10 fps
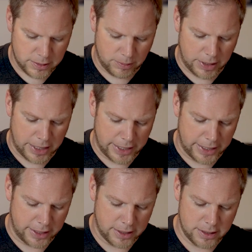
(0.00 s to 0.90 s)

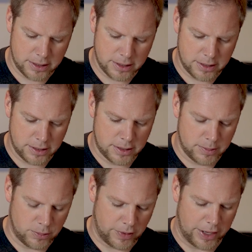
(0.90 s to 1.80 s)
my
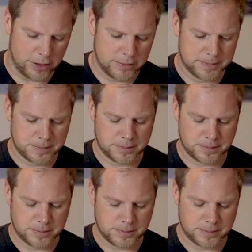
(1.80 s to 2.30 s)
planner.